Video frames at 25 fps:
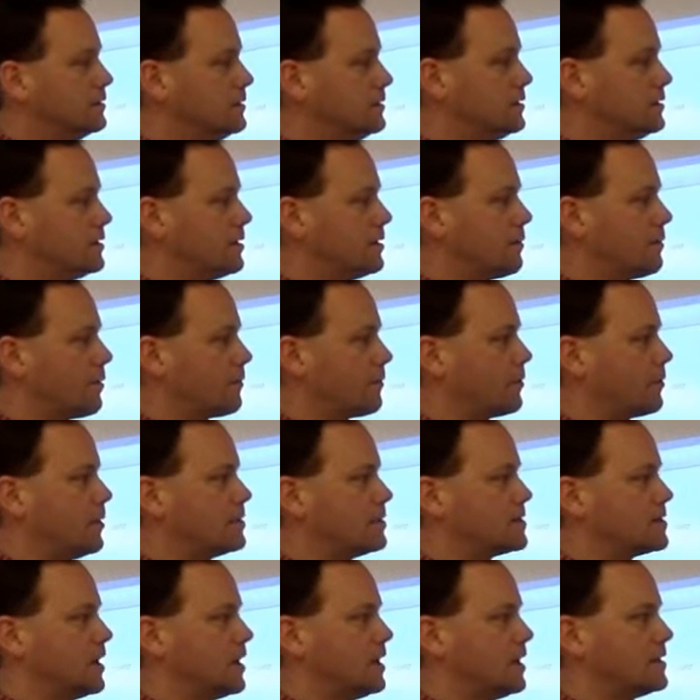The number of
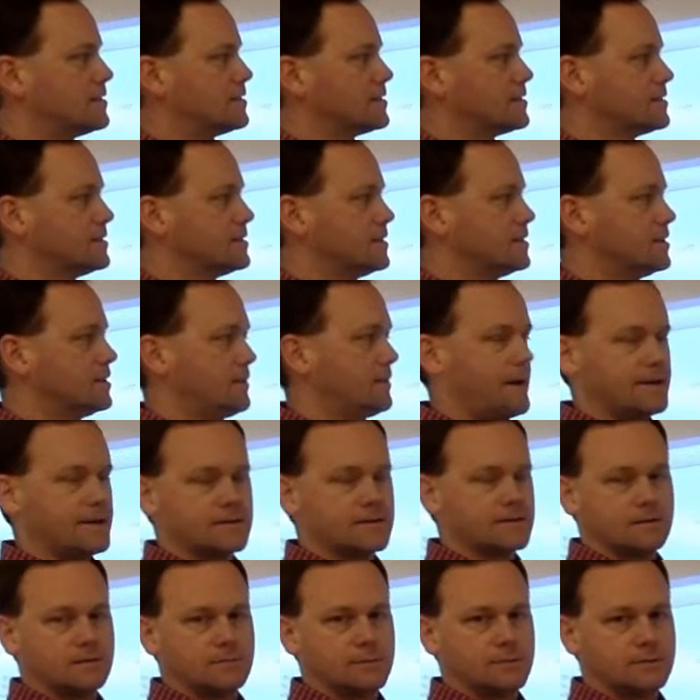protons and the
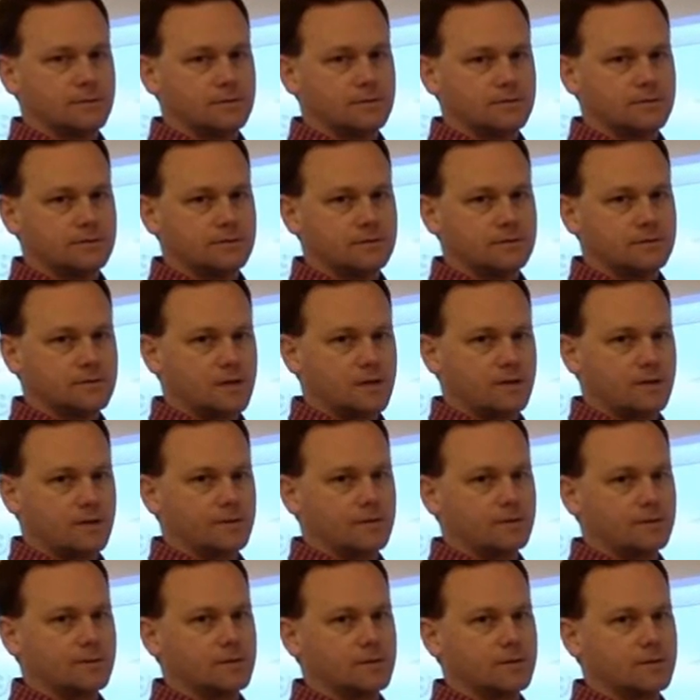mass number.
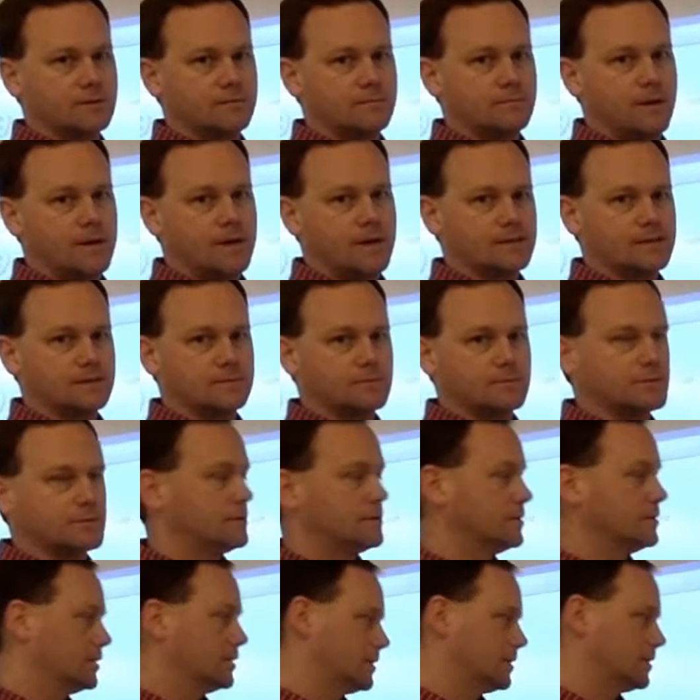Atomic number, mass number.
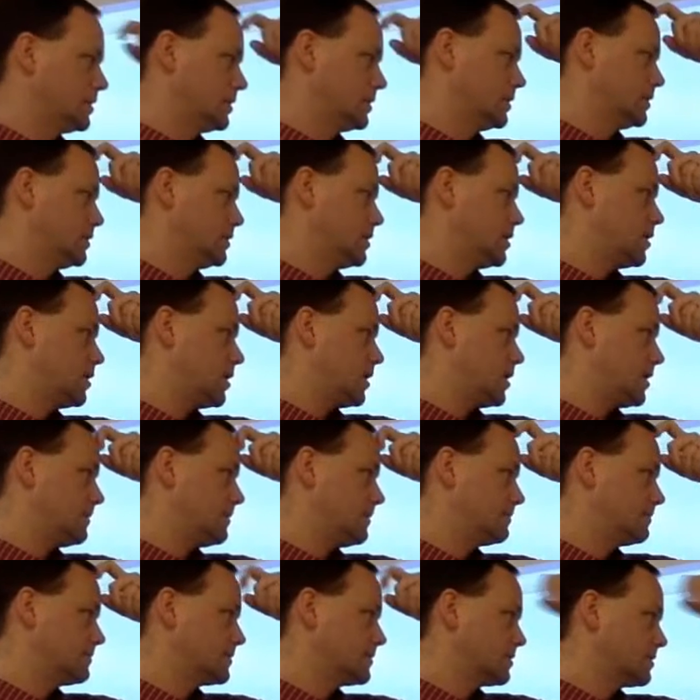All right,
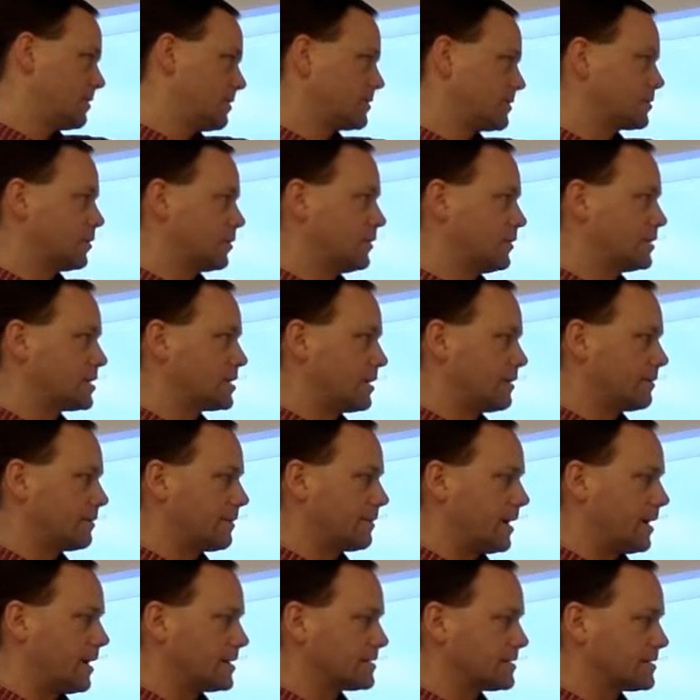so that's called the atomic
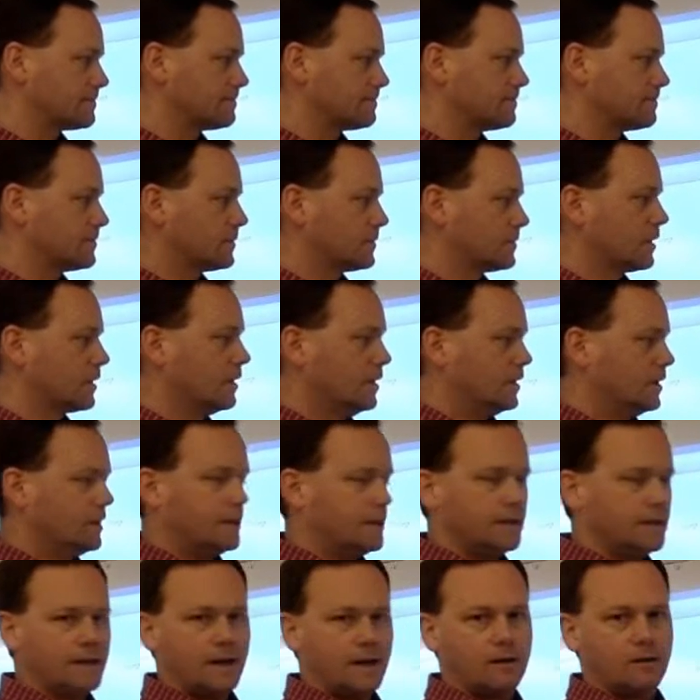mass.
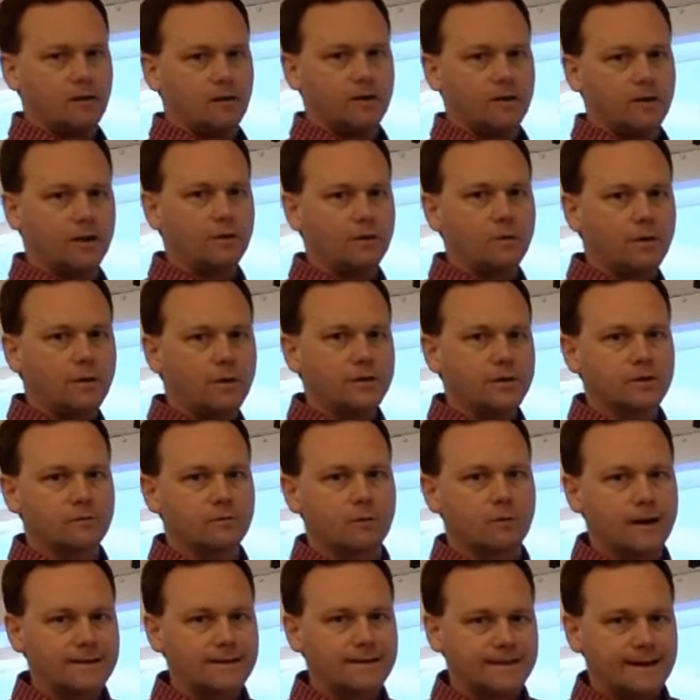Now, another way you can
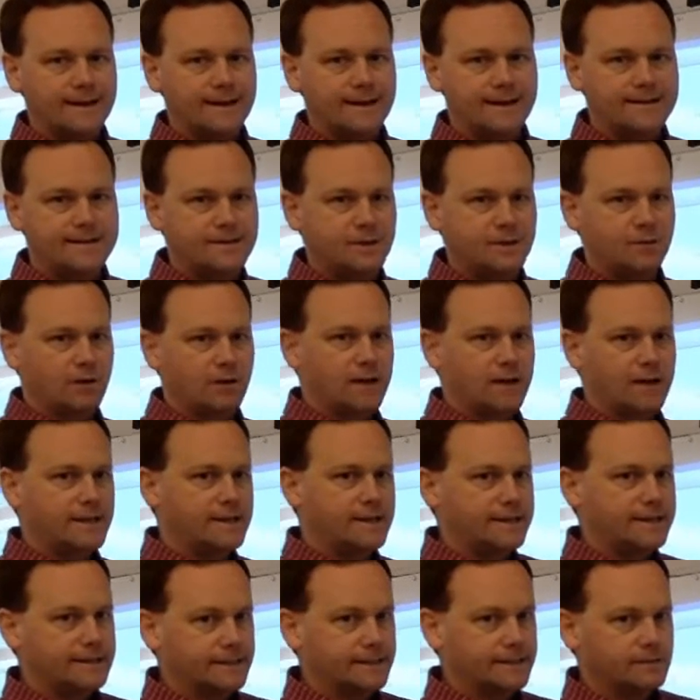write that is you can write
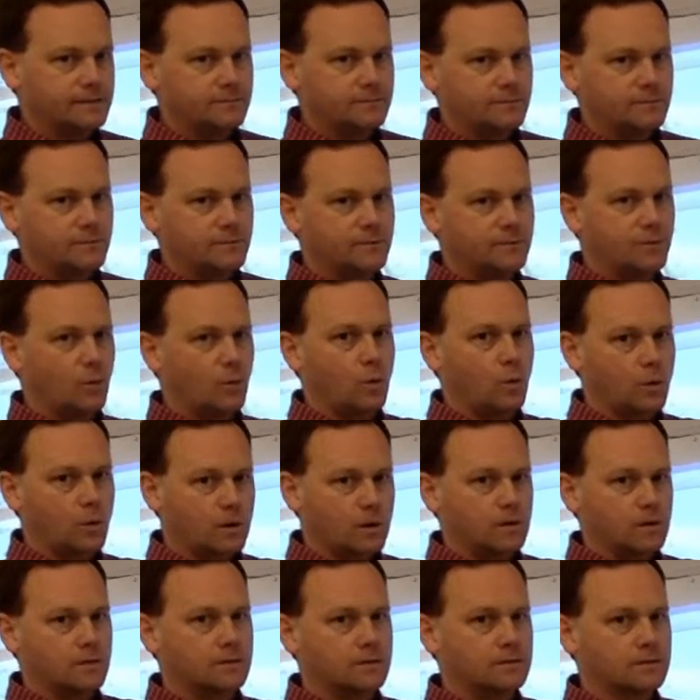
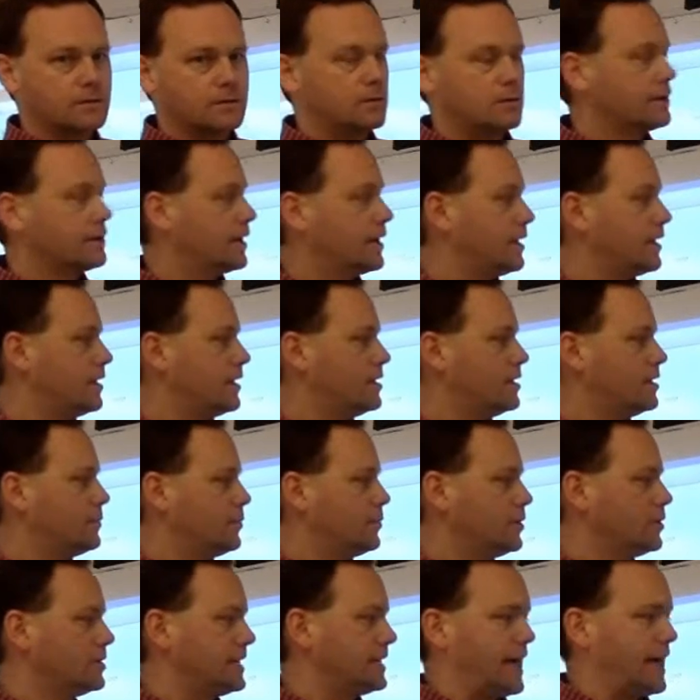helium-4, okay? And you
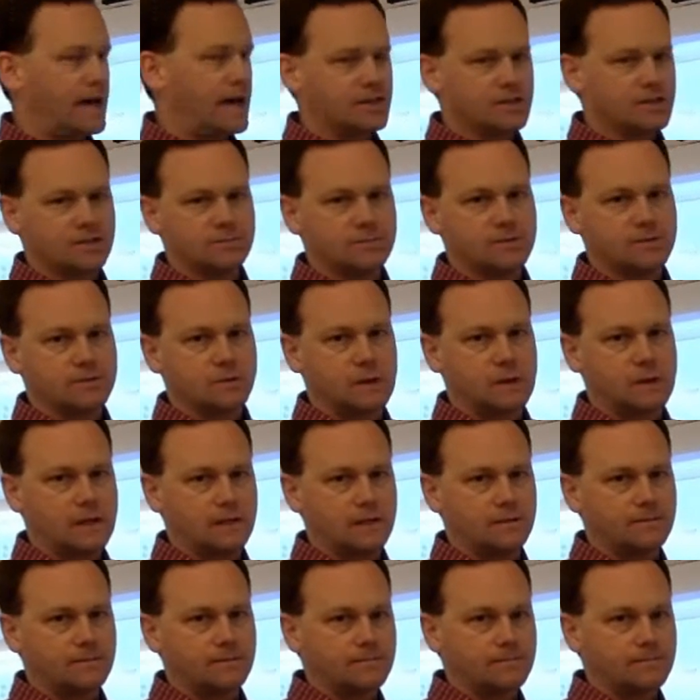put a dash in between.